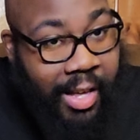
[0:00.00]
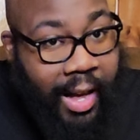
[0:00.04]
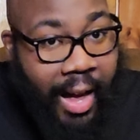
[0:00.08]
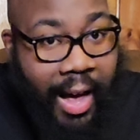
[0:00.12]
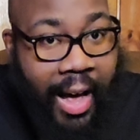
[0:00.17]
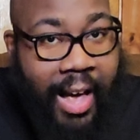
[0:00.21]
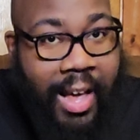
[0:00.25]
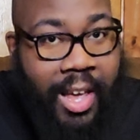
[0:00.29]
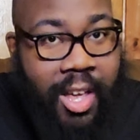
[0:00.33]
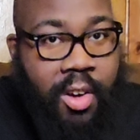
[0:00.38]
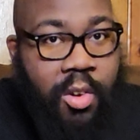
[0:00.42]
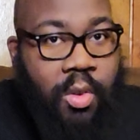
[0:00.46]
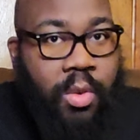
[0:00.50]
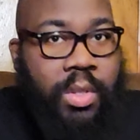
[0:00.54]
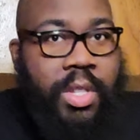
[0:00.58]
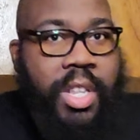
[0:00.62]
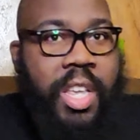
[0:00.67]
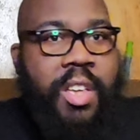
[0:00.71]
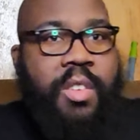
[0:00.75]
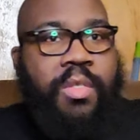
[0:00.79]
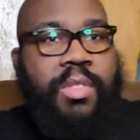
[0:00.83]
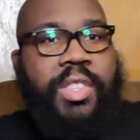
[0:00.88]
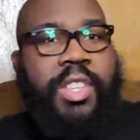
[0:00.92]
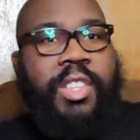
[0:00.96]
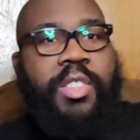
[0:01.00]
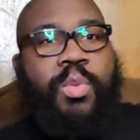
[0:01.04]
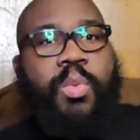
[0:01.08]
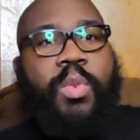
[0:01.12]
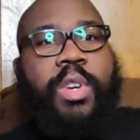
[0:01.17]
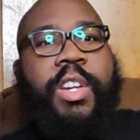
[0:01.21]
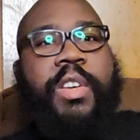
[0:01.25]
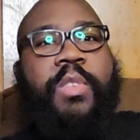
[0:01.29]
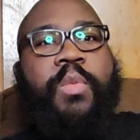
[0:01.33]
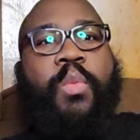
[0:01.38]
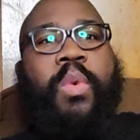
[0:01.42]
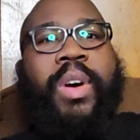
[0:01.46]
I only use this
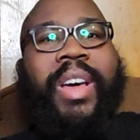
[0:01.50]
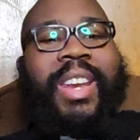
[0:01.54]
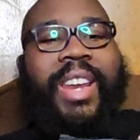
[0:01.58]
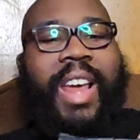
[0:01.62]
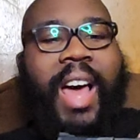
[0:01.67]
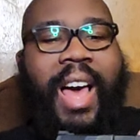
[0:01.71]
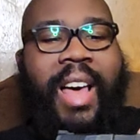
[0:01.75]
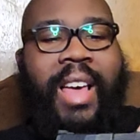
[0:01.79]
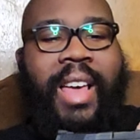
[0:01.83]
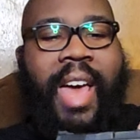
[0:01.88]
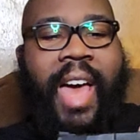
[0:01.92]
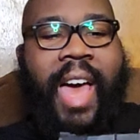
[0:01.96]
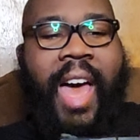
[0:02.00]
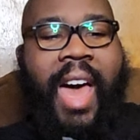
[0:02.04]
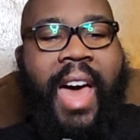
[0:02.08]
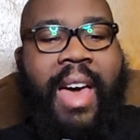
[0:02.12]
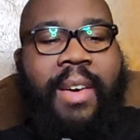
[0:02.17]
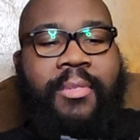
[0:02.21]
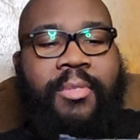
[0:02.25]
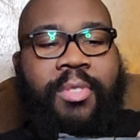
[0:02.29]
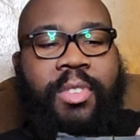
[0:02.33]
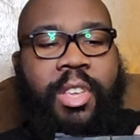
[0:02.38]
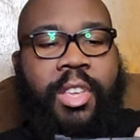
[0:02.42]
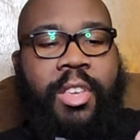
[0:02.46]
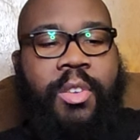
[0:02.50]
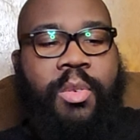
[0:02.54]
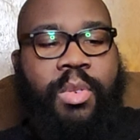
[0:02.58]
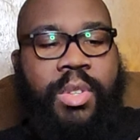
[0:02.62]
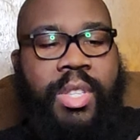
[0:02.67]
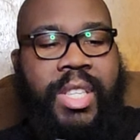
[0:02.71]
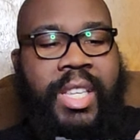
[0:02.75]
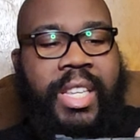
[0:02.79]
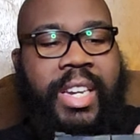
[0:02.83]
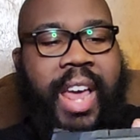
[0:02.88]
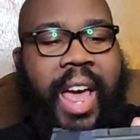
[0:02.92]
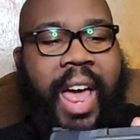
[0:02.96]
one when I have to
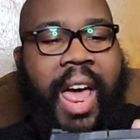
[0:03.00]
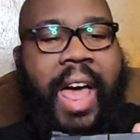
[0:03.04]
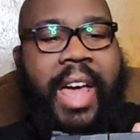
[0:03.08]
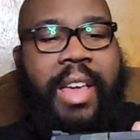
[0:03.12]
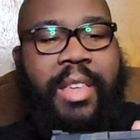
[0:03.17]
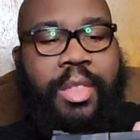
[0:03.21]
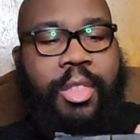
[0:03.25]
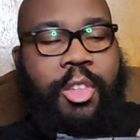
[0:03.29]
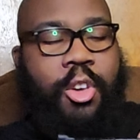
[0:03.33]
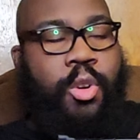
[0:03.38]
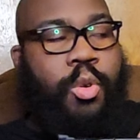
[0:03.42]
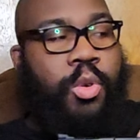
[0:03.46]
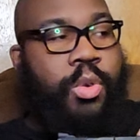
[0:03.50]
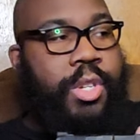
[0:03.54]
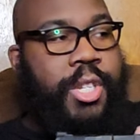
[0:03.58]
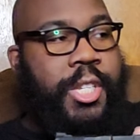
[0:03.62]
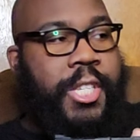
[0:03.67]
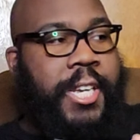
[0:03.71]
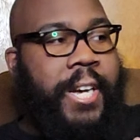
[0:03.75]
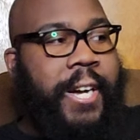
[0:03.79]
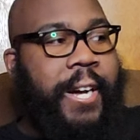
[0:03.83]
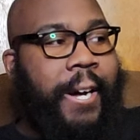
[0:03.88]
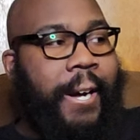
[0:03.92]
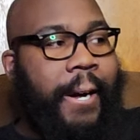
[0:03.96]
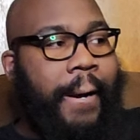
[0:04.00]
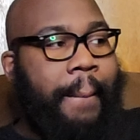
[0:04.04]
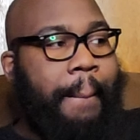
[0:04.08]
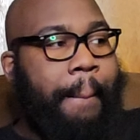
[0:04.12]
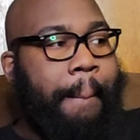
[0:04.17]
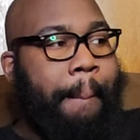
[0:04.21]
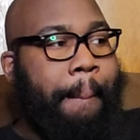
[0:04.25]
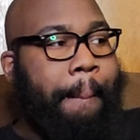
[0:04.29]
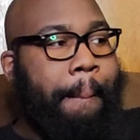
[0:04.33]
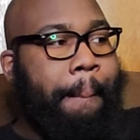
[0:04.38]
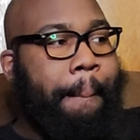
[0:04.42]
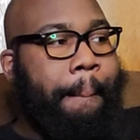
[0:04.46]
use it at those,
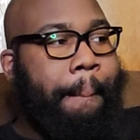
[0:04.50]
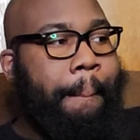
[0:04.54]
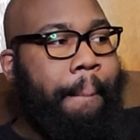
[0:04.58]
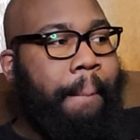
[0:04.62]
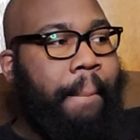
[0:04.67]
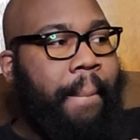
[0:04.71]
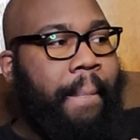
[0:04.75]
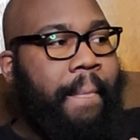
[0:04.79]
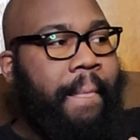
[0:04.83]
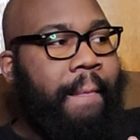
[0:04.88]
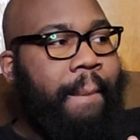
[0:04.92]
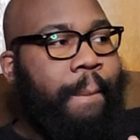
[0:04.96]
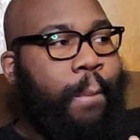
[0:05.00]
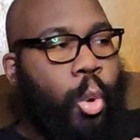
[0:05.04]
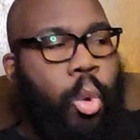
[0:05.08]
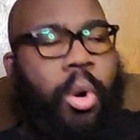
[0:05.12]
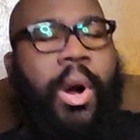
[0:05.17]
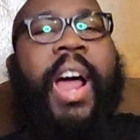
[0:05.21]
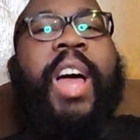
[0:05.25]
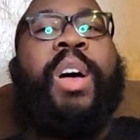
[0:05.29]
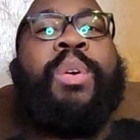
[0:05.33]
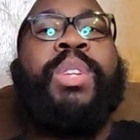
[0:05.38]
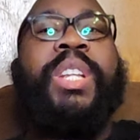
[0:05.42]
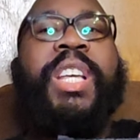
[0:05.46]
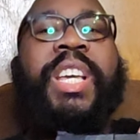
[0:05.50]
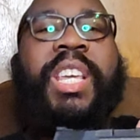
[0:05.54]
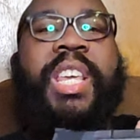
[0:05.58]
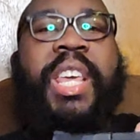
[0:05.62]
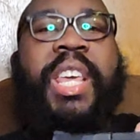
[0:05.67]
um, or I only